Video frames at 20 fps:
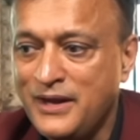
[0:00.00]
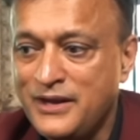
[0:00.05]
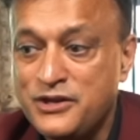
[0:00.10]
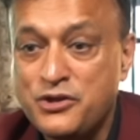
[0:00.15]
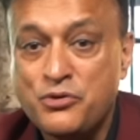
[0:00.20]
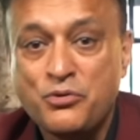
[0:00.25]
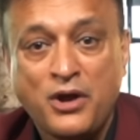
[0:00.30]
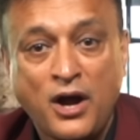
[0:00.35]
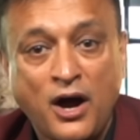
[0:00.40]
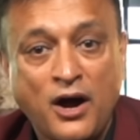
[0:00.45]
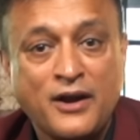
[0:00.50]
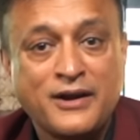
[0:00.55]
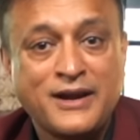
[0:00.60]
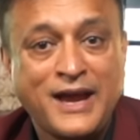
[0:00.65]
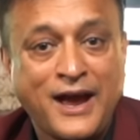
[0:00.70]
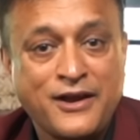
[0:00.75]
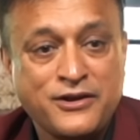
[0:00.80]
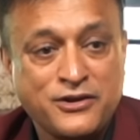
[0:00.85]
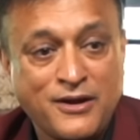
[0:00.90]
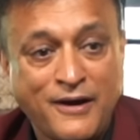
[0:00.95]
you
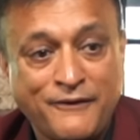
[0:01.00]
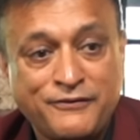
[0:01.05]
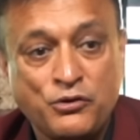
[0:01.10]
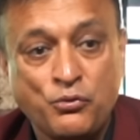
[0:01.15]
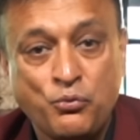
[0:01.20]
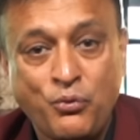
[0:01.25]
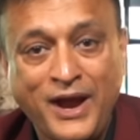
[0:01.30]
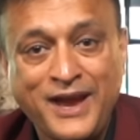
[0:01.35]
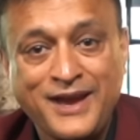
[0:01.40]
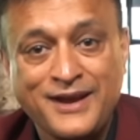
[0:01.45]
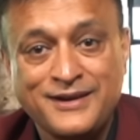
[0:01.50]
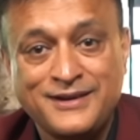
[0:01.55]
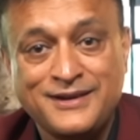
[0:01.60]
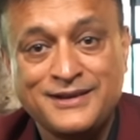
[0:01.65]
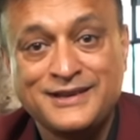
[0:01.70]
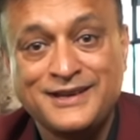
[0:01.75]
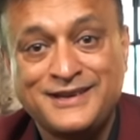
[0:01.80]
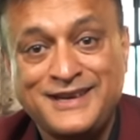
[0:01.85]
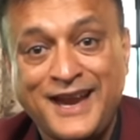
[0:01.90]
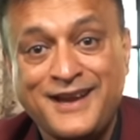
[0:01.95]
have to wait
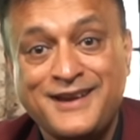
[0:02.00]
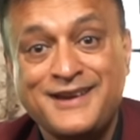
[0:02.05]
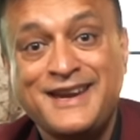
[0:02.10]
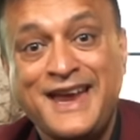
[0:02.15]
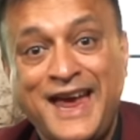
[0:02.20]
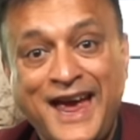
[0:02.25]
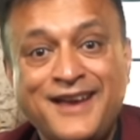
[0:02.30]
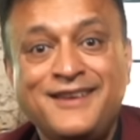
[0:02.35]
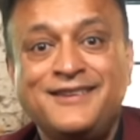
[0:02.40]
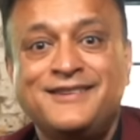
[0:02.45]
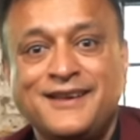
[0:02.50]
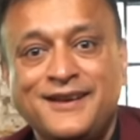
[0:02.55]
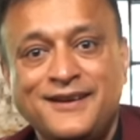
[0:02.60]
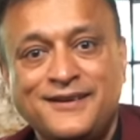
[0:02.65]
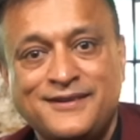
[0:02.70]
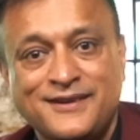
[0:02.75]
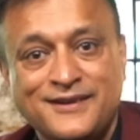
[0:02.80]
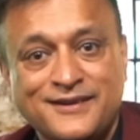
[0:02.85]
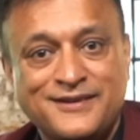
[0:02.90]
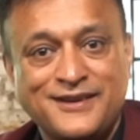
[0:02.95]
until the tenant
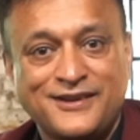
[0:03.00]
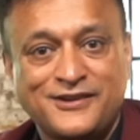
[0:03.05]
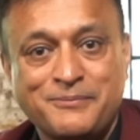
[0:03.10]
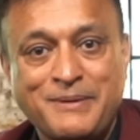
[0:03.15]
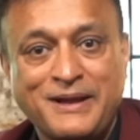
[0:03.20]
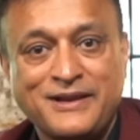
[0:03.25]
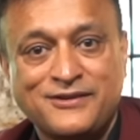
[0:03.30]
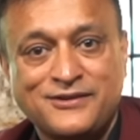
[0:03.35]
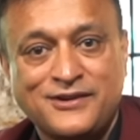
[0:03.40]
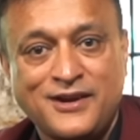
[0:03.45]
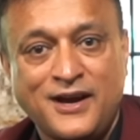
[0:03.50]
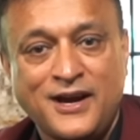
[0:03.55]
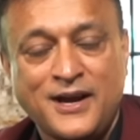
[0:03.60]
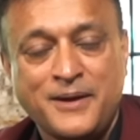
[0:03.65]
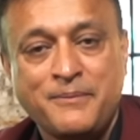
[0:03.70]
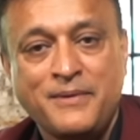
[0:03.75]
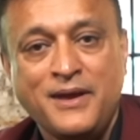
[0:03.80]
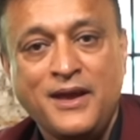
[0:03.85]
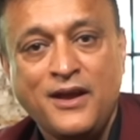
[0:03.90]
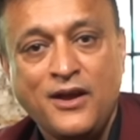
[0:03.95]
exits in 6 months'
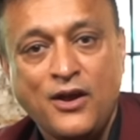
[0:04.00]
time,